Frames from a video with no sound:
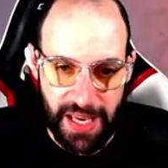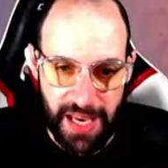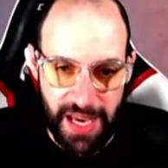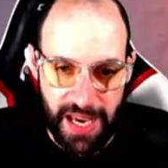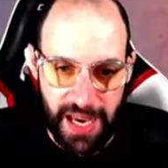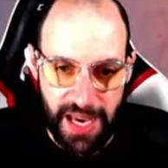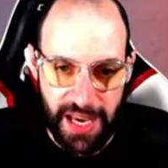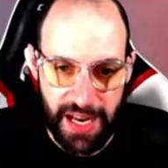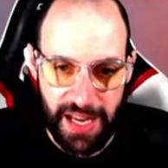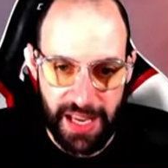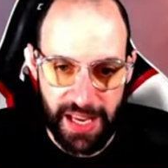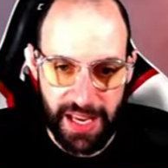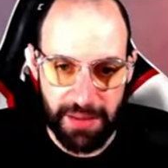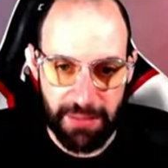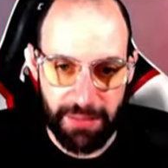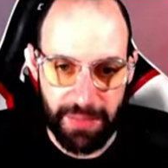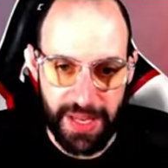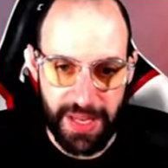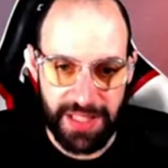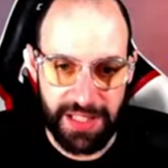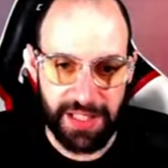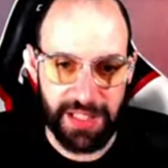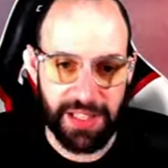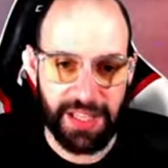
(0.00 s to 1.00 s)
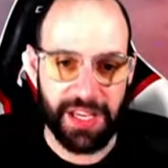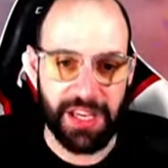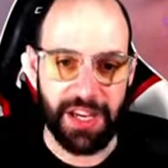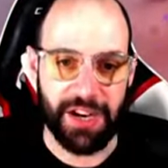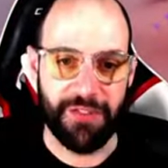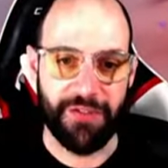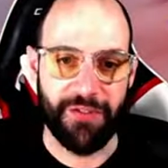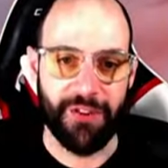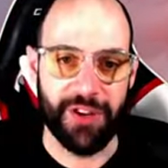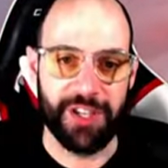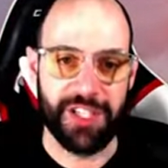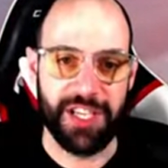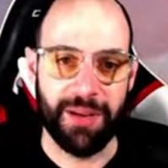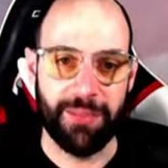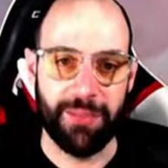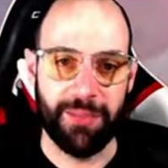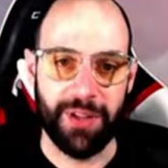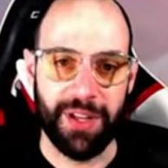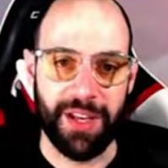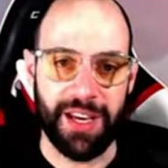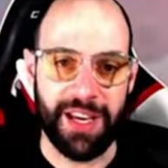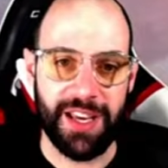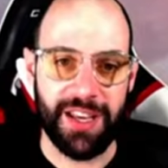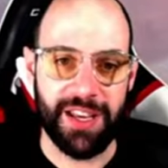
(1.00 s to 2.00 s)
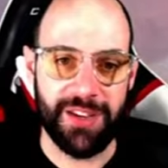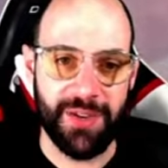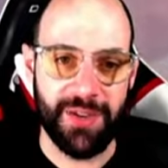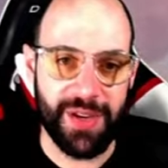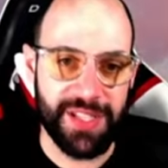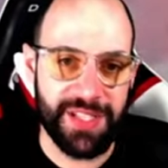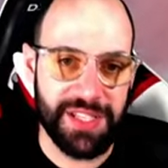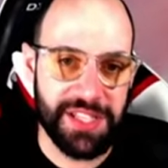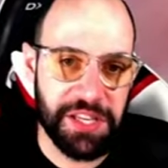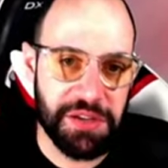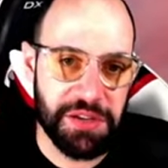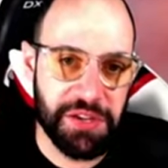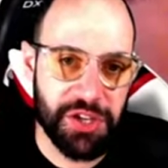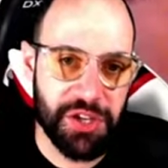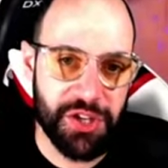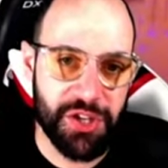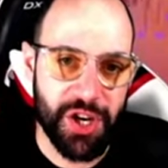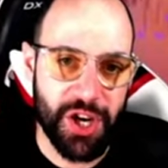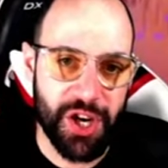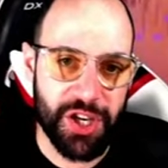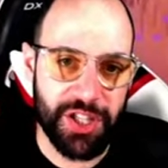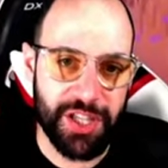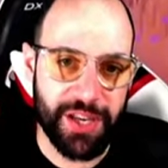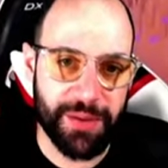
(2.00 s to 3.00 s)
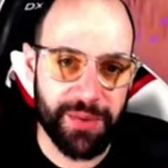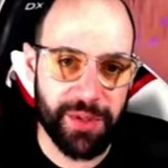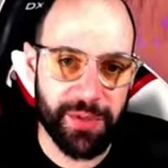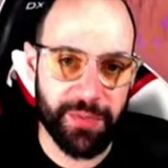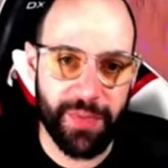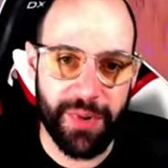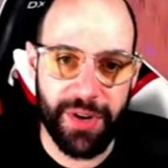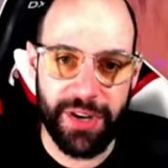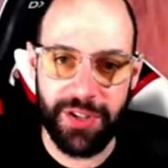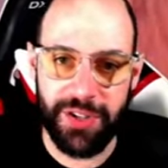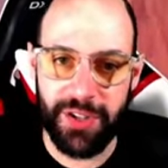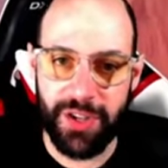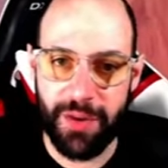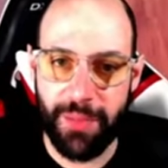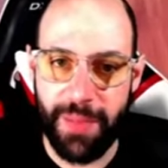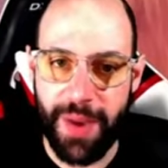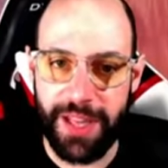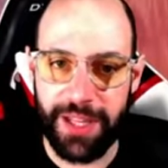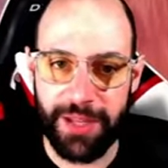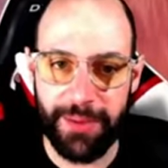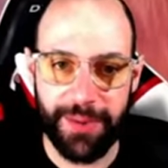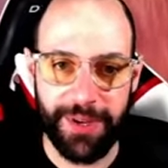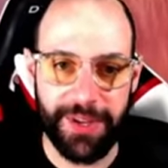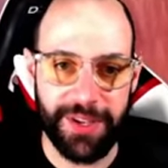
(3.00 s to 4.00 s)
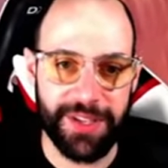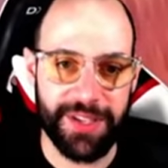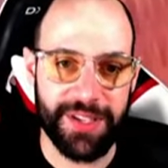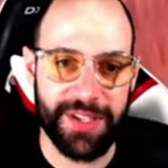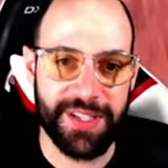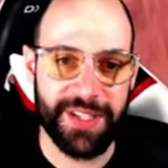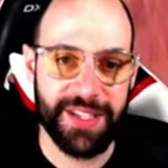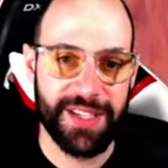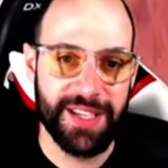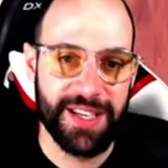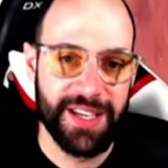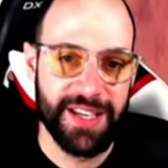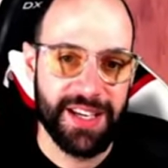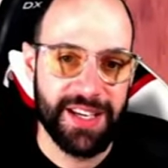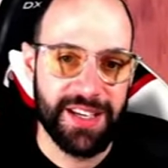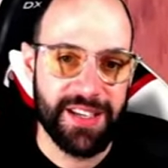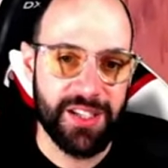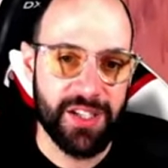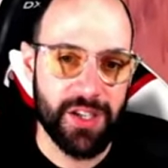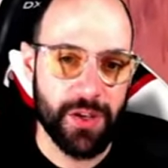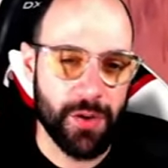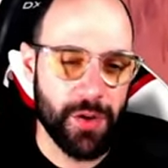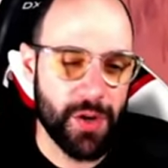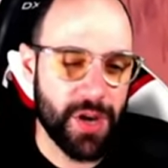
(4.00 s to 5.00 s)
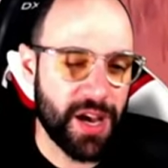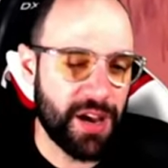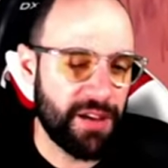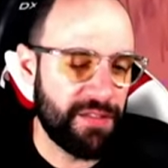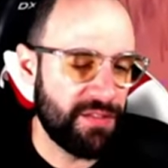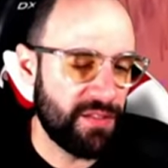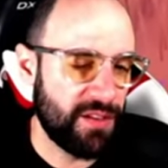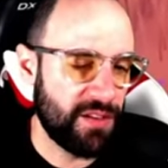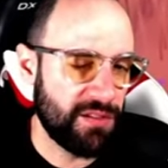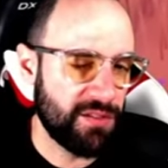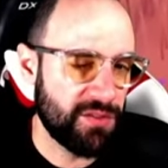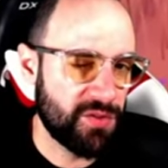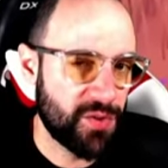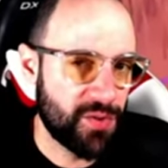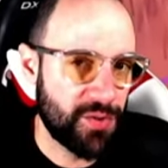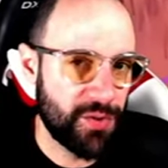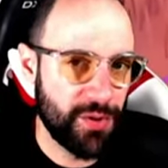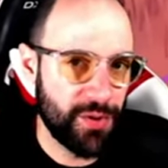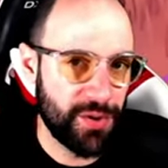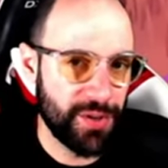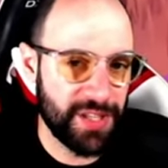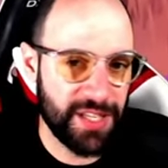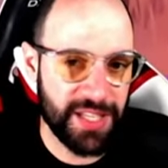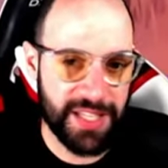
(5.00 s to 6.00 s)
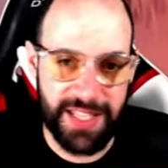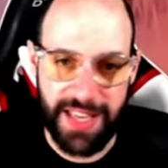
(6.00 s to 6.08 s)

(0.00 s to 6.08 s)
and I can place it here, for example, and you can see Joseph's personal metaverse. So you have thirty